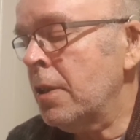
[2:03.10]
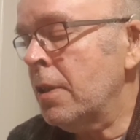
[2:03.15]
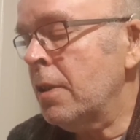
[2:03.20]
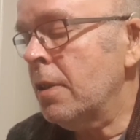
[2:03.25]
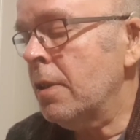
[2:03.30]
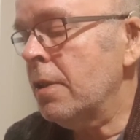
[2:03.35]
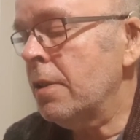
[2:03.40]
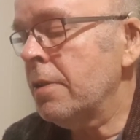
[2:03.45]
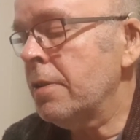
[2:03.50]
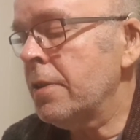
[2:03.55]

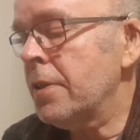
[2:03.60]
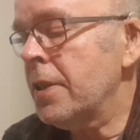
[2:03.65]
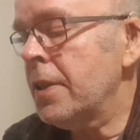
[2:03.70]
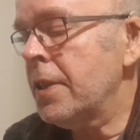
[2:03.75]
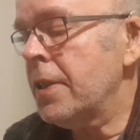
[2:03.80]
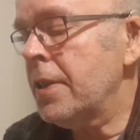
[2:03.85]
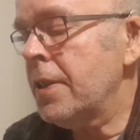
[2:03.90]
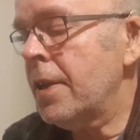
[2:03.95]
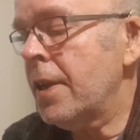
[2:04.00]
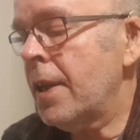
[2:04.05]
on
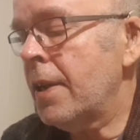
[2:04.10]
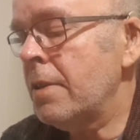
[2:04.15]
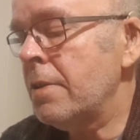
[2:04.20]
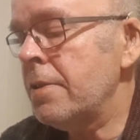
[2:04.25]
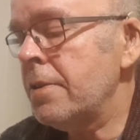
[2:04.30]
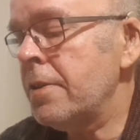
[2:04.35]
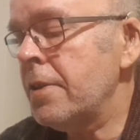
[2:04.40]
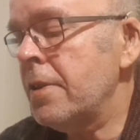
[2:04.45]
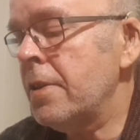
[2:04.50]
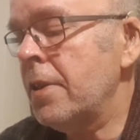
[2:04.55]
the
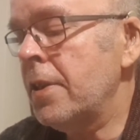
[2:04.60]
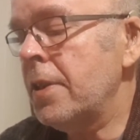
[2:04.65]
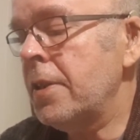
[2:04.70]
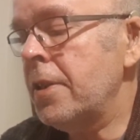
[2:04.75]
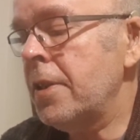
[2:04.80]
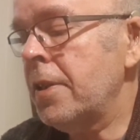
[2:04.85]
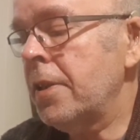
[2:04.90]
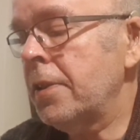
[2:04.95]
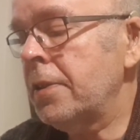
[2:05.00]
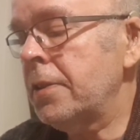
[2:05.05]

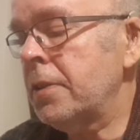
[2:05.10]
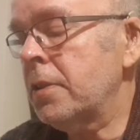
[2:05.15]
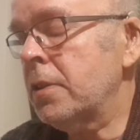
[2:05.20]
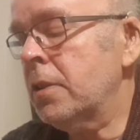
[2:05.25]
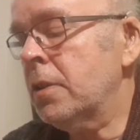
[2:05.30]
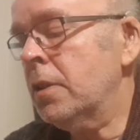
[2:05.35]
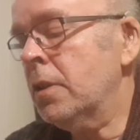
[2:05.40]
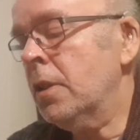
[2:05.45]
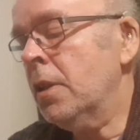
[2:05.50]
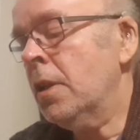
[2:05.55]
outside,
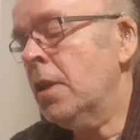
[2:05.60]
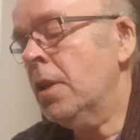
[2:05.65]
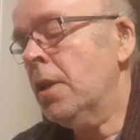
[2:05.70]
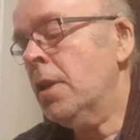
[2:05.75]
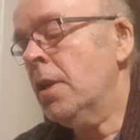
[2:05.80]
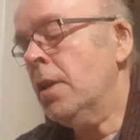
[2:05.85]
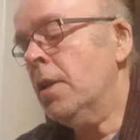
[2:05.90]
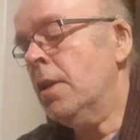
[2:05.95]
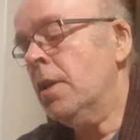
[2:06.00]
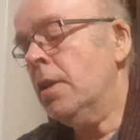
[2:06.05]

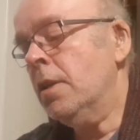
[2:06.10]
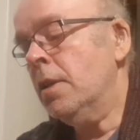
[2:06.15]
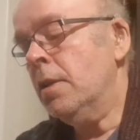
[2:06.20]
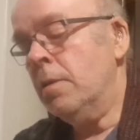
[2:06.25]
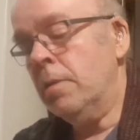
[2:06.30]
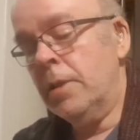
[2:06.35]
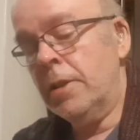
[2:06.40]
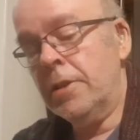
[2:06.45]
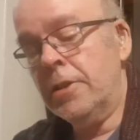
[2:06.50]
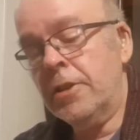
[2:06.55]

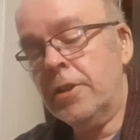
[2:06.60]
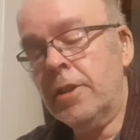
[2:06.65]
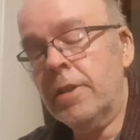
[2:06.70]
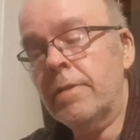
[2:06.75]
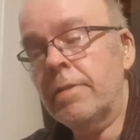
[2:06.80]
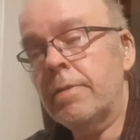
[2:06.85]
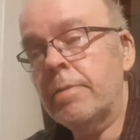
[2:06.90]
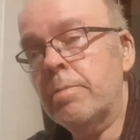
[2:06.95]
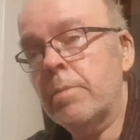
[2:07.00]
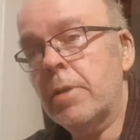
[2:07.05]
which,
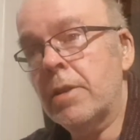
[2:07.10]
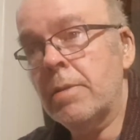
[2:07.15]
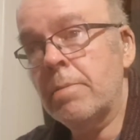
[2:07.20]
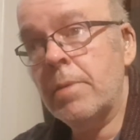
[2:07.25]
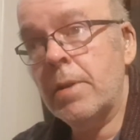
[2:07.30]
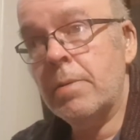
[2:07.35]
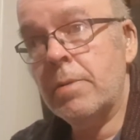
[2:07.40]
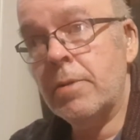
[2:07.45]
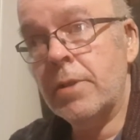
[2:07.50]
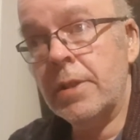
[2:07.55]
if my
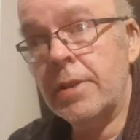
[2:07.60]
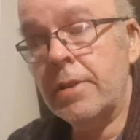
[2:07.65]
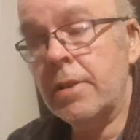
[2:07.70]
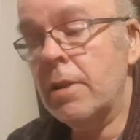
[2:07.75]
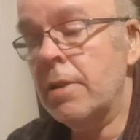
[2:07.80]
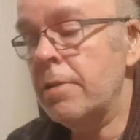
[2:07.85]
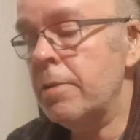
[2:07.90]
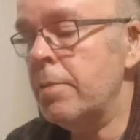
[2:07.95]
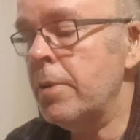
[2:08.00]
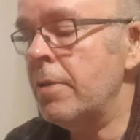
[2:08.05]
memory
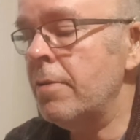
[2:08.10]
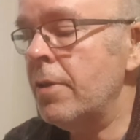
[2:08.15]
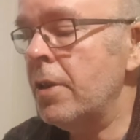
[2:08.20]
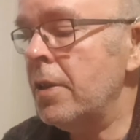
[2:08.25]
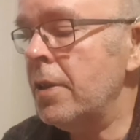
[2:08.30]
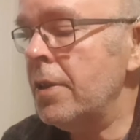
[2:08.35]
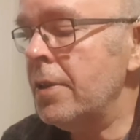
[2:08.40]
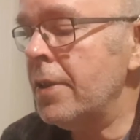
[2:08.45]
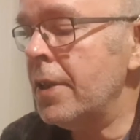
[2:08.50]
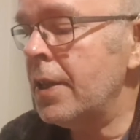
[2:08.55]
serves me
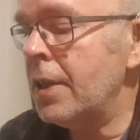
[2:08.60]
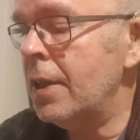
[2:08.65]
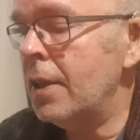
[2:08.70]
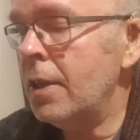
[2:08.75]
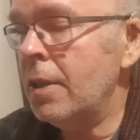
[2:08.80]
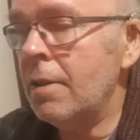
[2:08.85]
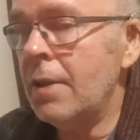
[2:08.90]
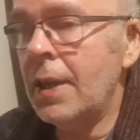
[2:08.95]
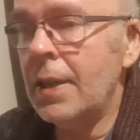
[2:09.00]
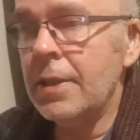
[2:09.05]
right, the
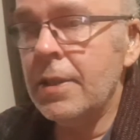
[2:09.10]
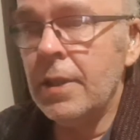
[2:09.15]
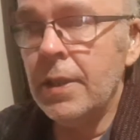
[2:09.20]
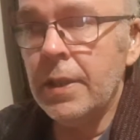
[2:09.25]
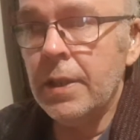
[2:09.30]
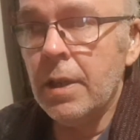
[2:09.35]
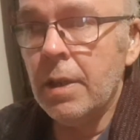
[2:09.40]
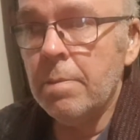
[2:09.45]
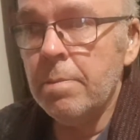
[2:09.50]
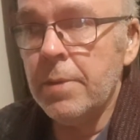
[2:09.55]
colour actually
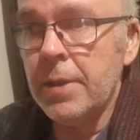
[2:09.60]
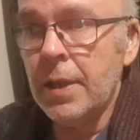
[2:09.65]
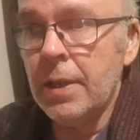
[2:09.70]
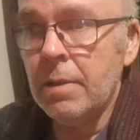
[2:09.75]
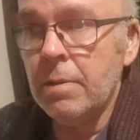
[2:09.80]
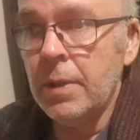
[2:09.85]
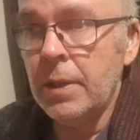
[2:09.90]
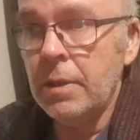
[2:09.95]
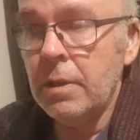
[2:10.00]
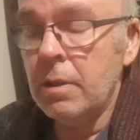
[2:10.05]
comes out
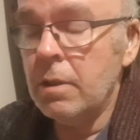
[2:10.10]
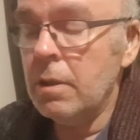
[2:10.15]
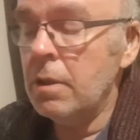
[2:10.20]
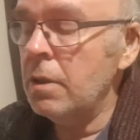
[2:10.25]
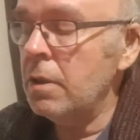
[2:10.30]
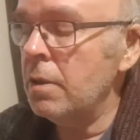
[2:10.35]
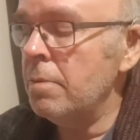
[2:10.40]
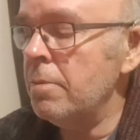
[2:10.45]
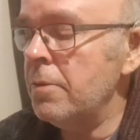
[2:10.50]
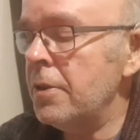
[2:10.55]
when you cook
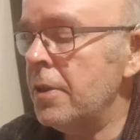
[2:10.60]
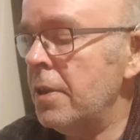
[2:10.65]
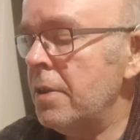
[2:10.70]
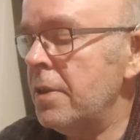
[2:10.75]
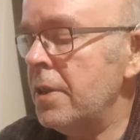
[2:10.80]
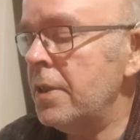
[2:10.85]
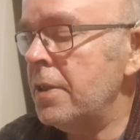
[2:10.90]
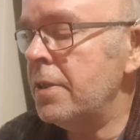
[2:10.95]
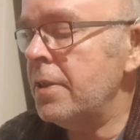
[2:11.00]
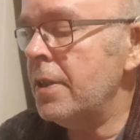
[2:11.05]
them, so
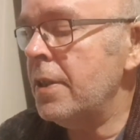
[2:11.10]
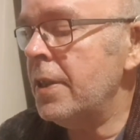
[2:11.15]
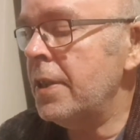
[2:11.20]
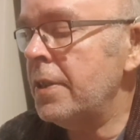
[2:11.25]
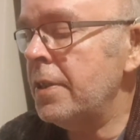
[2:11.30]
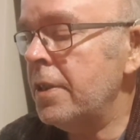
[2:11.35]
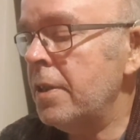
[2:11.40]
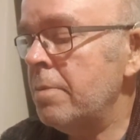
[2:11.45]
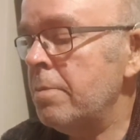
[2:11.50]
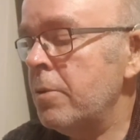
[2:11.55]
they still
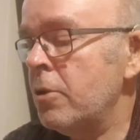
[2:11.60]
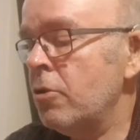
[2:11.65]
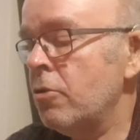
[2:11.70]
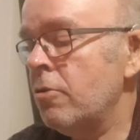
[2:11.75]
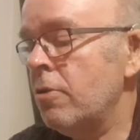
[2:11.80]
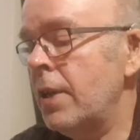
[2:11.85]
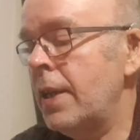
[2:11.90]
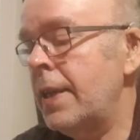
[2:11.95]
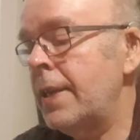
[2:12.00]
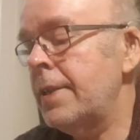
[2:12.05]
end up
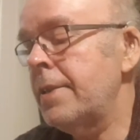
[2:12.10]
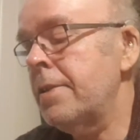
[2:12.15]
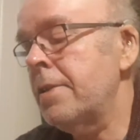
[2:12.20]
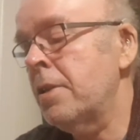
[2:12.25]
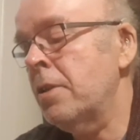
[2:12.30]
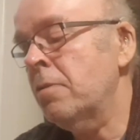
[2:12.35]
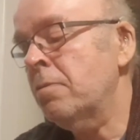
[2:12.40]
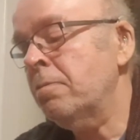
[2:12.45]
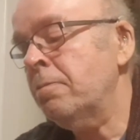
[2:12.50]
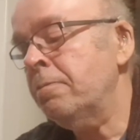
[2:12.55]
green.
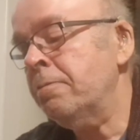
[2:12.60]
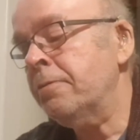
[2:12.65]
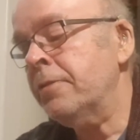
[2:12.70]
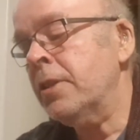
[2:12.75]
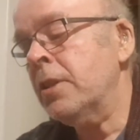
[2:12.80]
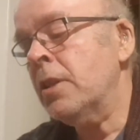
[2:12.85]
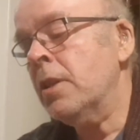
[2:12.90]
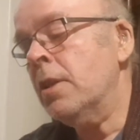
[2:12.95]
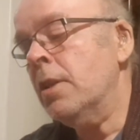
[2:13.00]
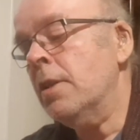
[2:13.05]

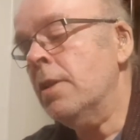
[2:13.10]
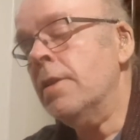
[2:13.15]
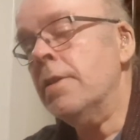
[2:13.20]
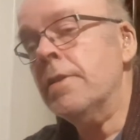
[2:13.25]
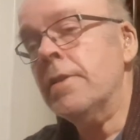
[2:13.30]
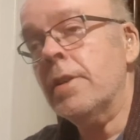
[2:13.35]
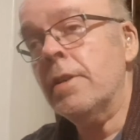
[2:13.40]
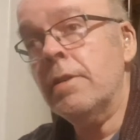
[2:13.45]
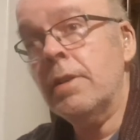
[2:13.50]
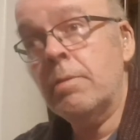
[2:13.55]

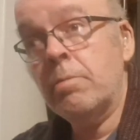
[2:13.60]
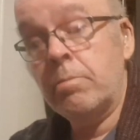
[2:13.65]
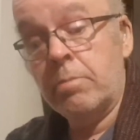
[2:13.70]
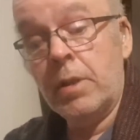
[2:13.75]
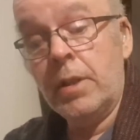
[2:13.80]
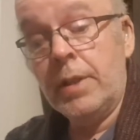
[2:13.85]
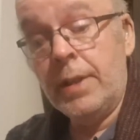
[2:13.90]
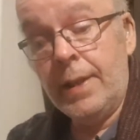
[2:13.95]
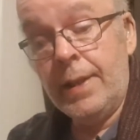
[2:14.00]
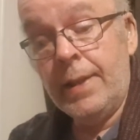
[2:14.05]
So,
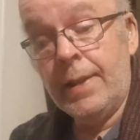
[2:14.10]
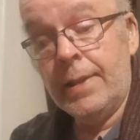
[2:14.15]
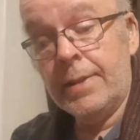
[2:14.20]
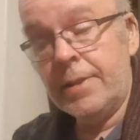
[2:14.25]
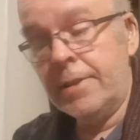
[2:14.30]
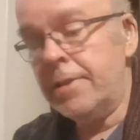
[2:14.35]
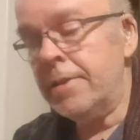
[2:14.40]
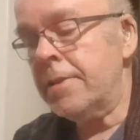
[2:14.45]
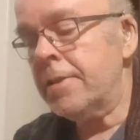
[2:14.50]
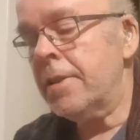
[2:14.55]
but
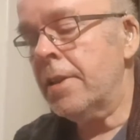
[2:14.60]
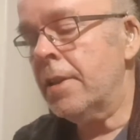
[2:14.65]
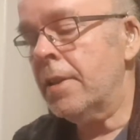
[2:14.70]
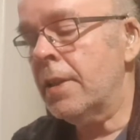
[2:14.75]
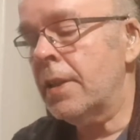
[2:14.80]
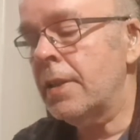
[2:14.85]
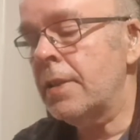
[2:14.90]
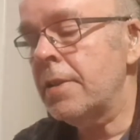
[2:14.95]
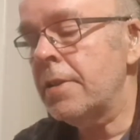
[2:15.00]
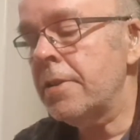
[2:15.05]
yes,
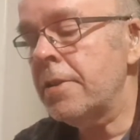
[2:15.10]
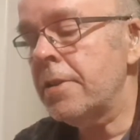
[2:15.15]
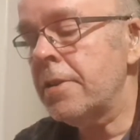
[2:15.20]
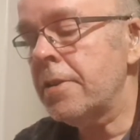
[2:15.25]
that's